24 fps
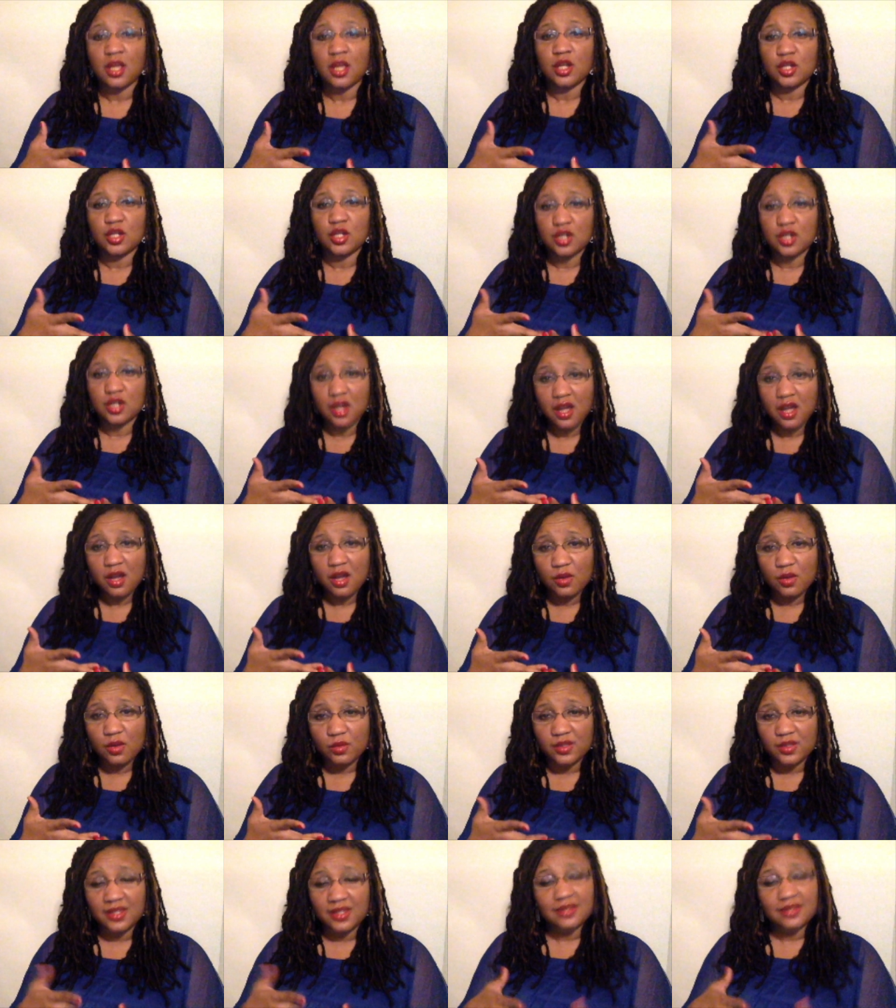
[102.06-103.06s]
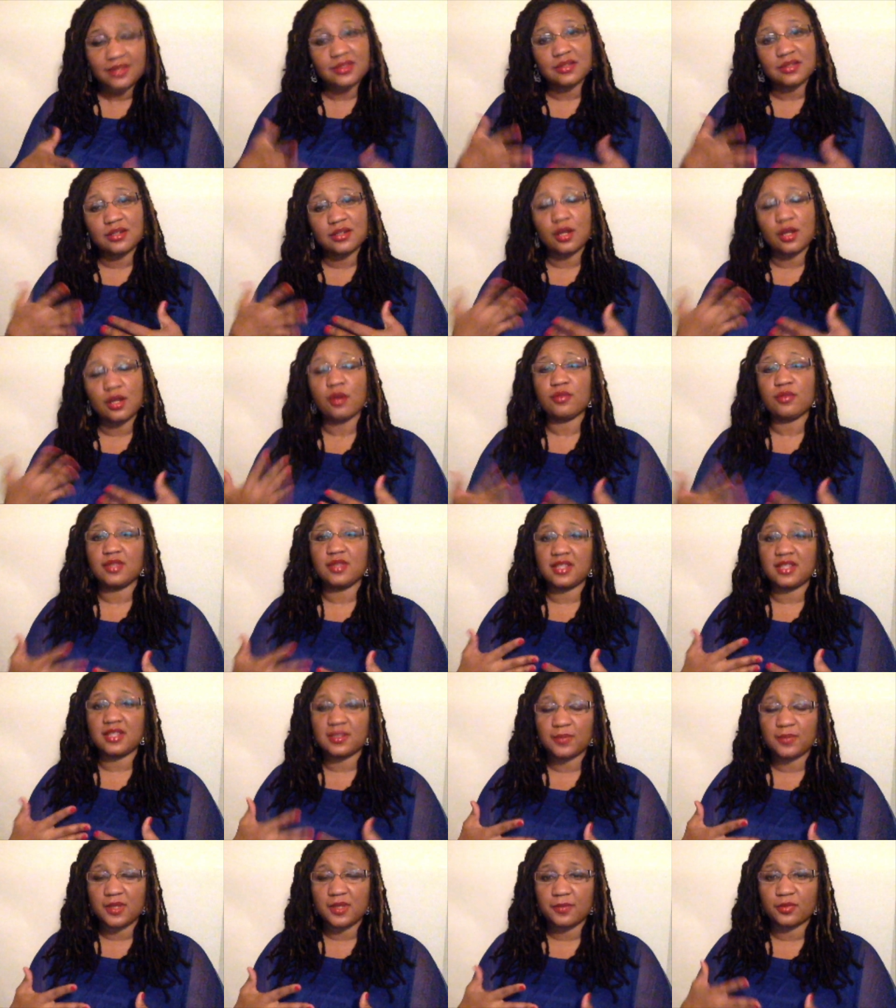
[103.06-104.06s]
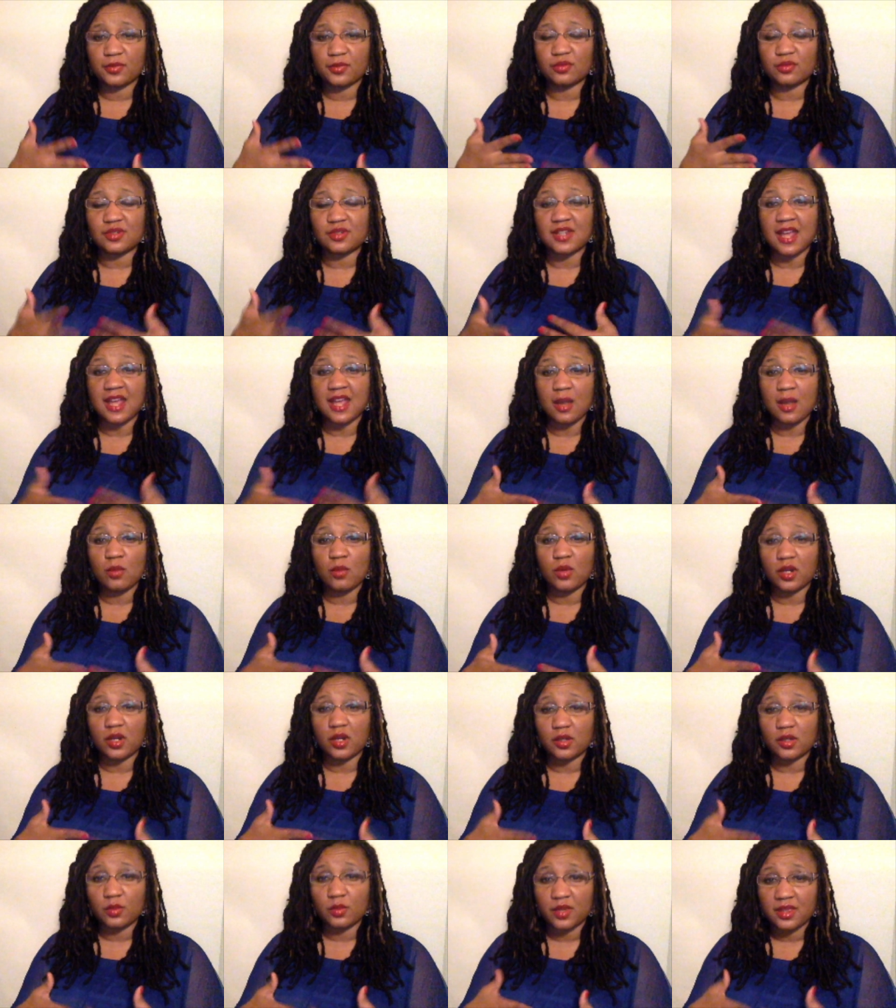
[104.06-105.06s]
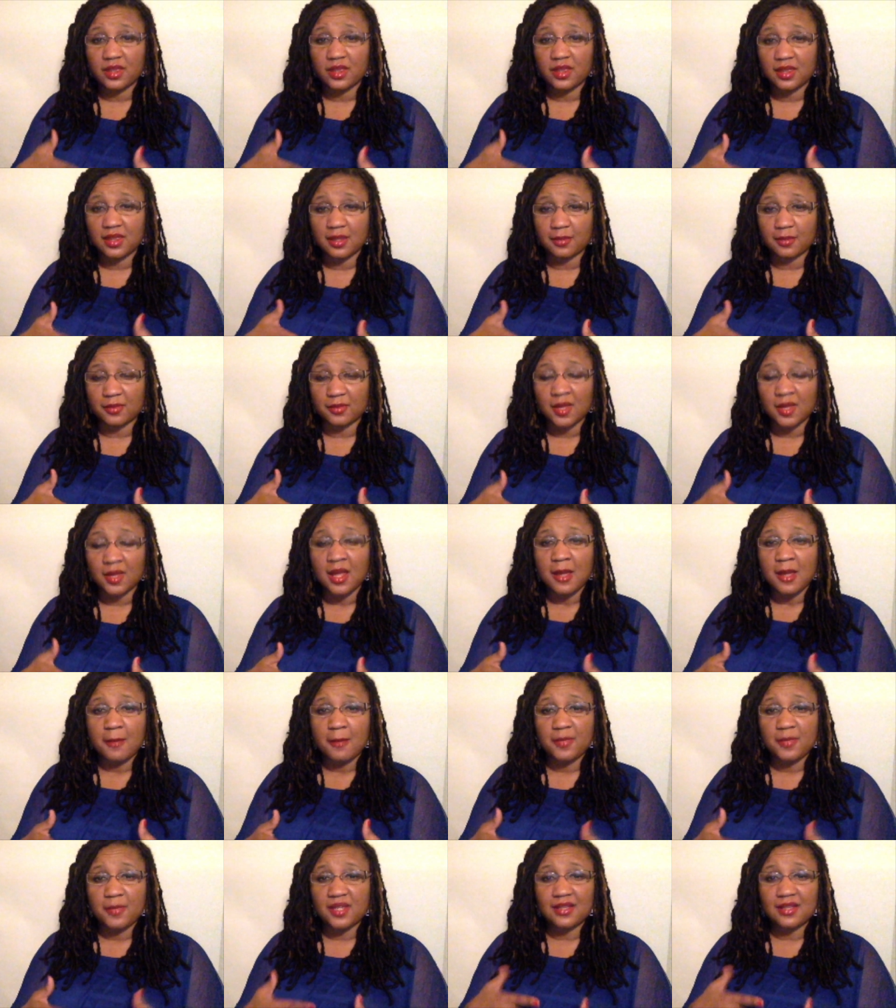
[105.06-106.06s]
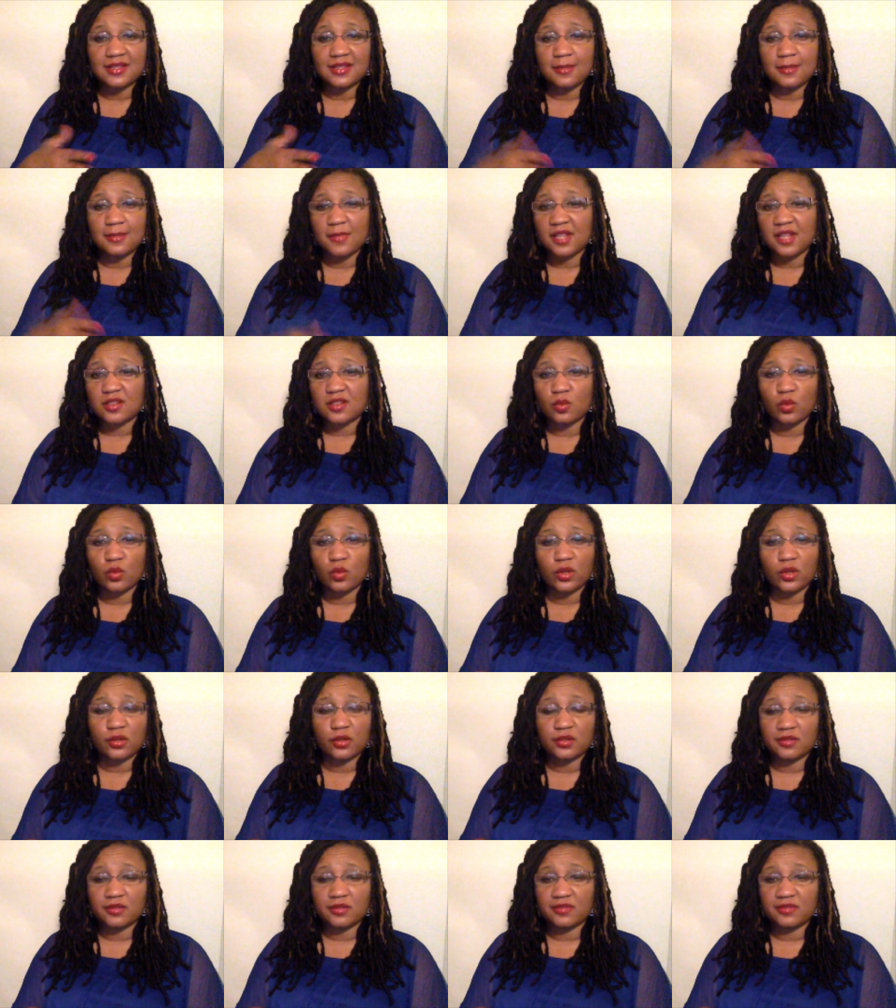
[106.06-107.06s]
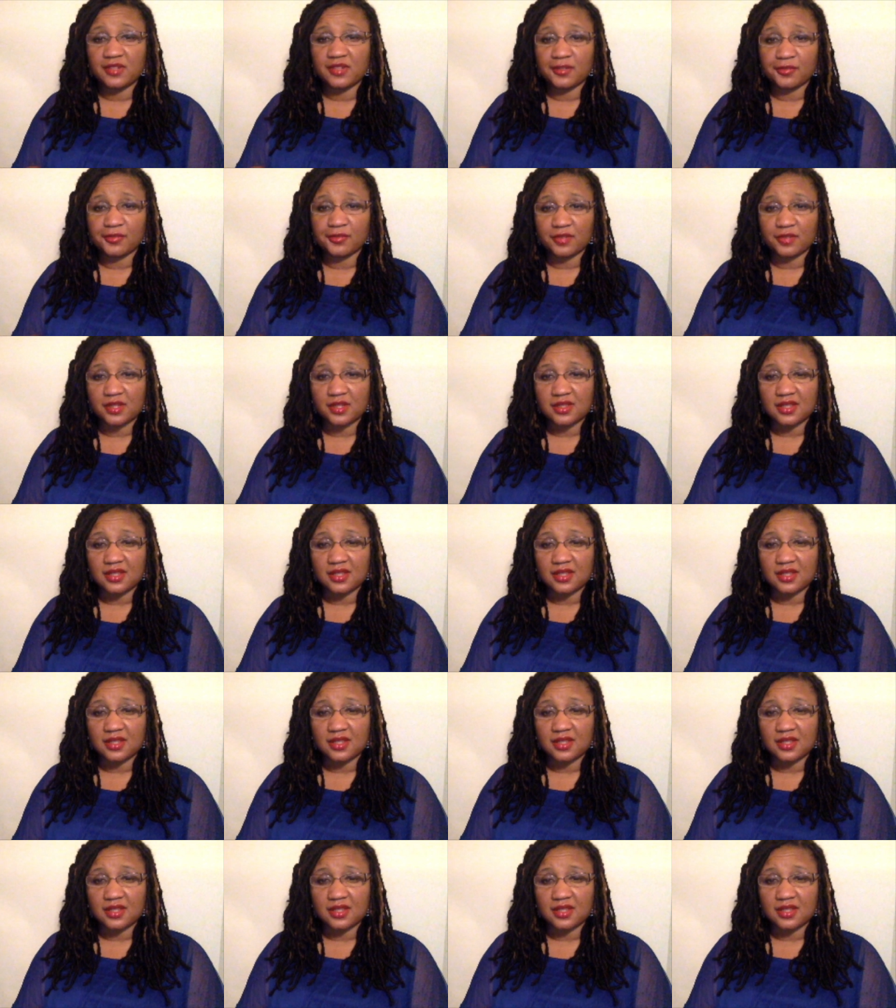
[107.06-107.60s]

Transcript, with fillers: No, get to know these people, network with them because it makes a world of difference,